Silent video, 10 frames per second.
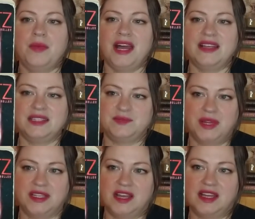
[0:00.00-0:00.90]
Past
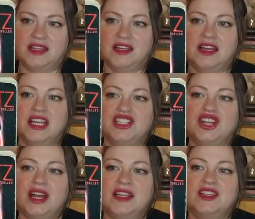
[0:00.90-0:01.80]
midnight,
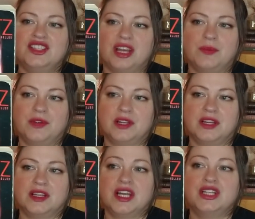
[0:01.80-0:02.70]
China Shepherd,
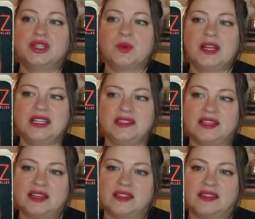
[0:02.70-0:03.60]

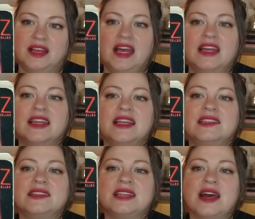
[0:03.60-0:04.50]
twenty-six,
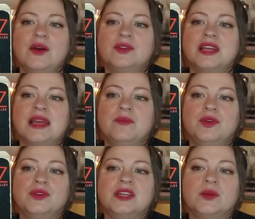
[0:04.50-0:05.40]
gazes out a
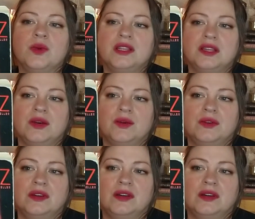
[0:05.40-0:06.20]
moonlit window,